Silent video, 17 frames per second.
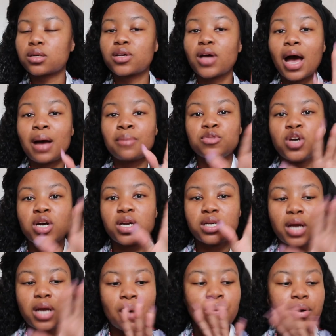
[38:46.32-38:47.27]
I
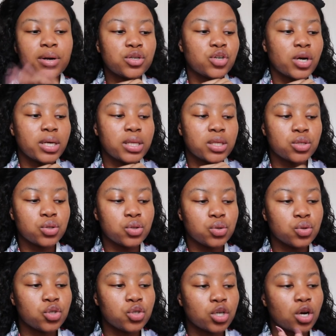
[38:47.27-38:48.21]
want to try this
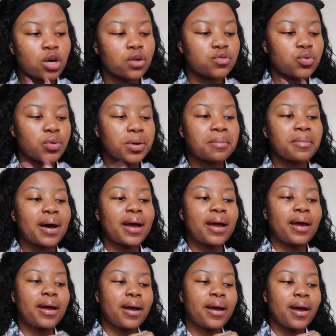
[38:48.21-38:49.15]
new trick of doing
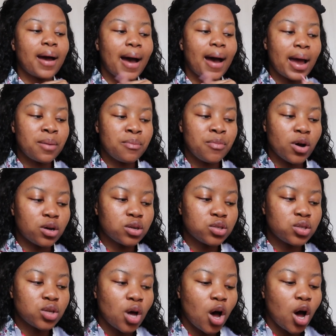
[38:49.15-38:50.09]
my eyebrows
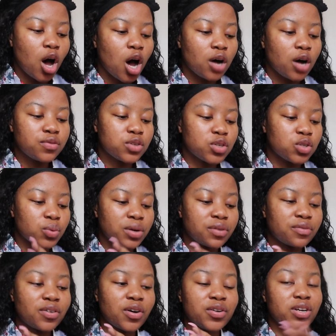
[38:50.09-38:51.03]
after doing
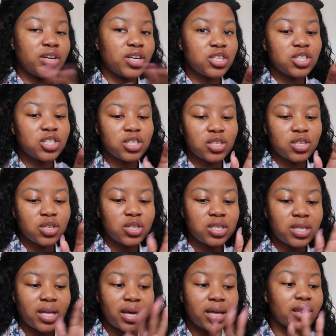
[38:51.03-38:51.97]
foundation,
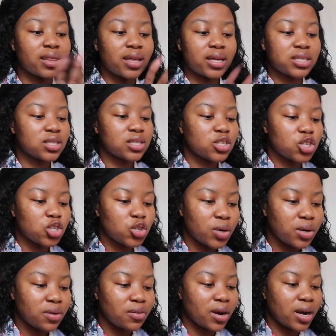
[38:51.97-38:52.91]
because like that's the
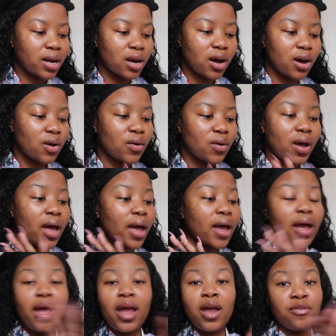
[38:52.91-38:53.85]
trend right now.
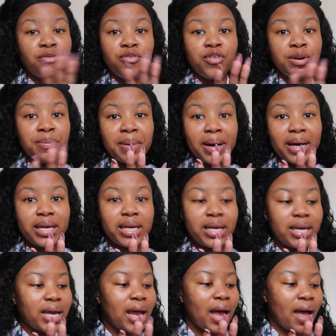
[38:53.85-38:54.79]

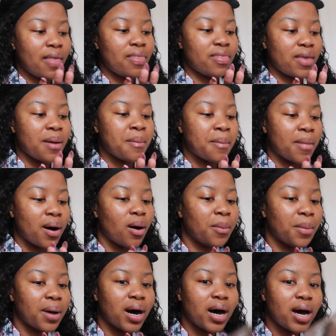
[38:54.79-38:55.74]
Everybody and their
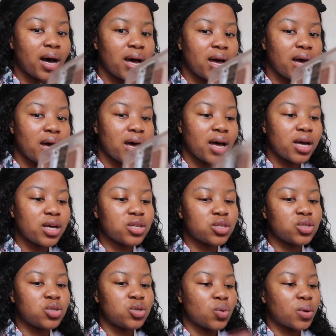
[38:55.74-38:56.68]
mama
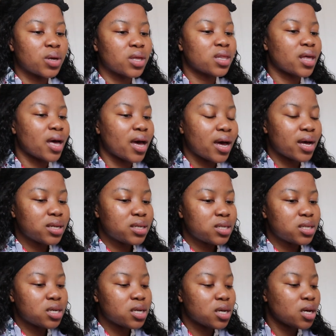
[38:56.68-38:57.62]
is doing that.